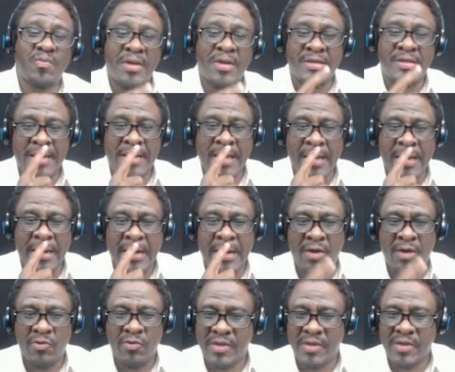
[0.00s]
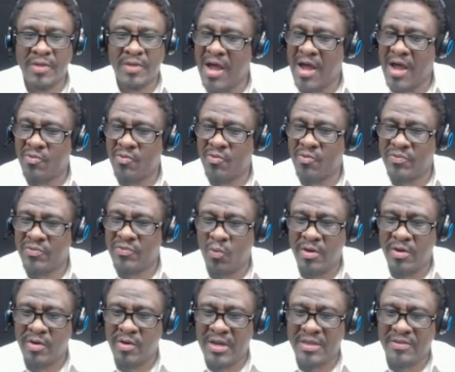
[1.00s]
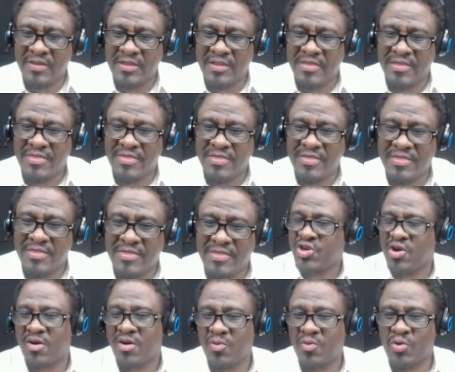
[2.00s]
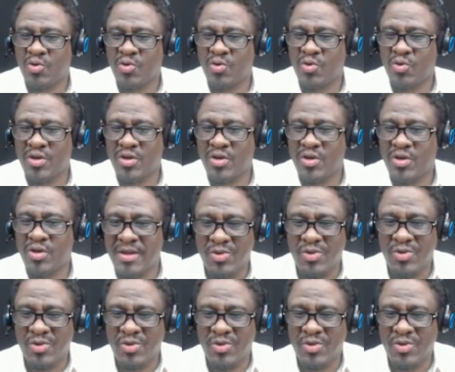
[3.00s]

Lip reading: you mention that, and I was wondering, is it the Cheryl Wood?